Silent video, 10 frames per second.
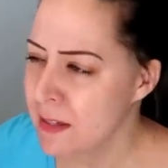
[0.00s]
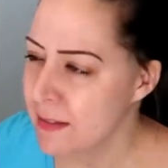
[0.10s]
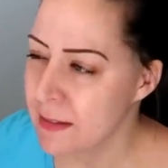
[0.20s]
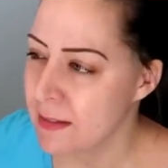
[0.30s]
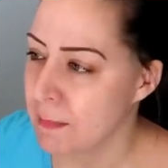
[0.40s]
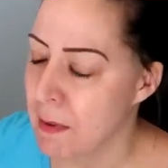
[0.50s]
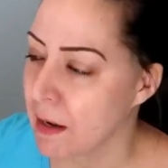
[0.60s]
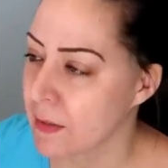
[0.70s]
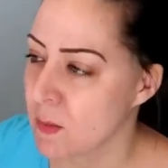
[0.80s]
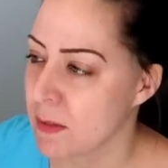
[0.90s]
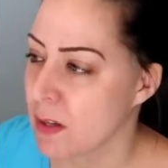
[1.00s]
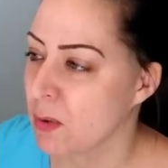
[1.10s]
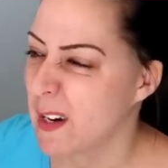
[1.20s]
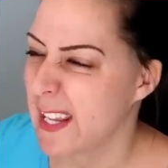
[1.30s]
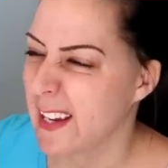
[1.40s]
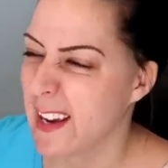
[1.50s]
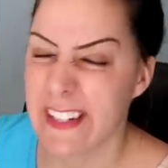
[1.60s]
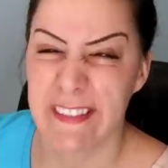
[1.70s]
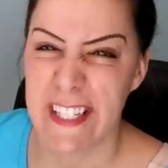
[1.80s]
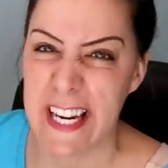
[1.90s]
since the box was already
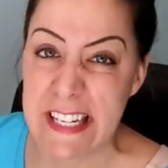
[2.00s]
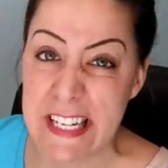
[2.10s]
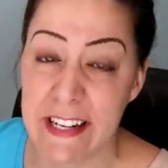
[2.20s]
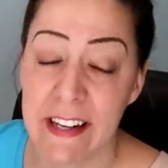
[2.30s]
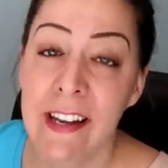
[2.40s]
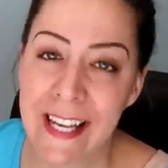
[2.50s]
kind of dented,